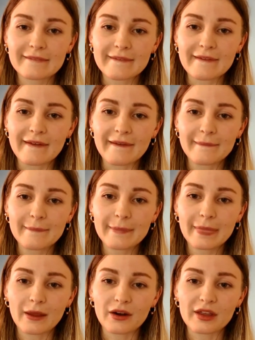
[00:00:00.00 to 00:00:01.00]
yeah.
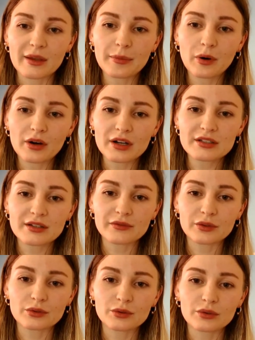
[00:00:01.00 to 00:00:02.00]
Are they porous? Have
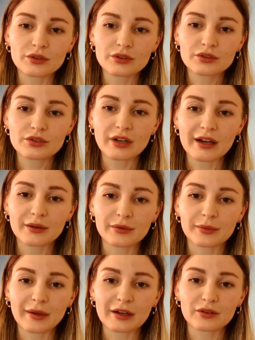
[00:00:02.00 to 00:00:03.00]
you tried
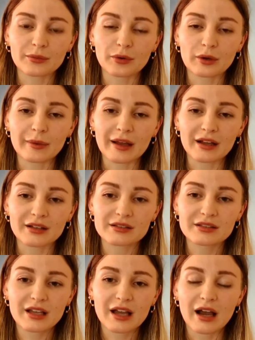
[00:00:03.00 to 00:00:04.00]
with micropore
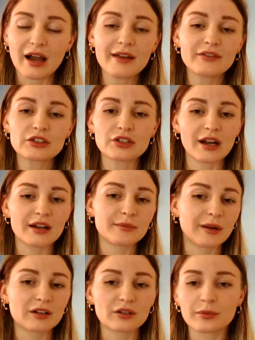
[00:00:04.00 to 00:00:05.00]
bags? I haven't tried
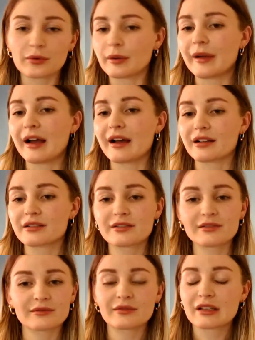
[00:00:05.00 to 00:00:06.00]
micropore
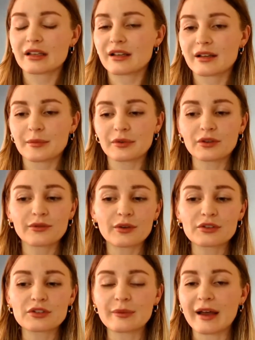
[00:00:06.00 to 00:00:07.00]
bags, but the
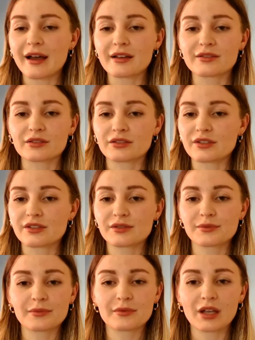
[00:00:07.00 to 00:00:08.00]
filter bags are
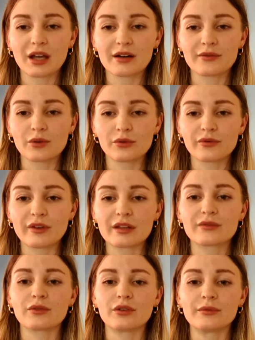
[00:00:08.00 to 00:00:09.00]
just kind of old
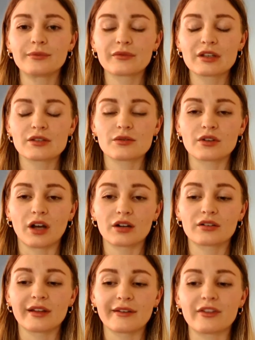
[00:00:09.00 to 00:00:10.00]
faithful. You can
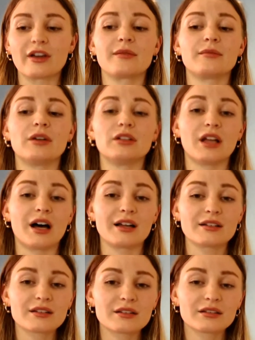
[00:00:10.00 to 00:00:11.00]
autoclave them a
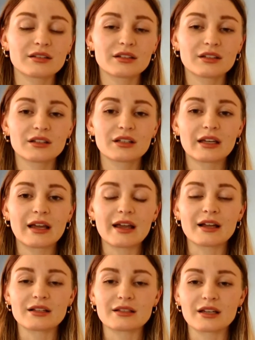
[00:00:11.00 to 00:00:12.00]
lot,
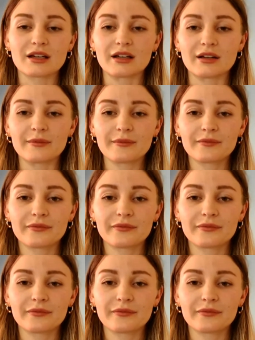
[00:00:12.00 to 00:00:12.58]
and uh,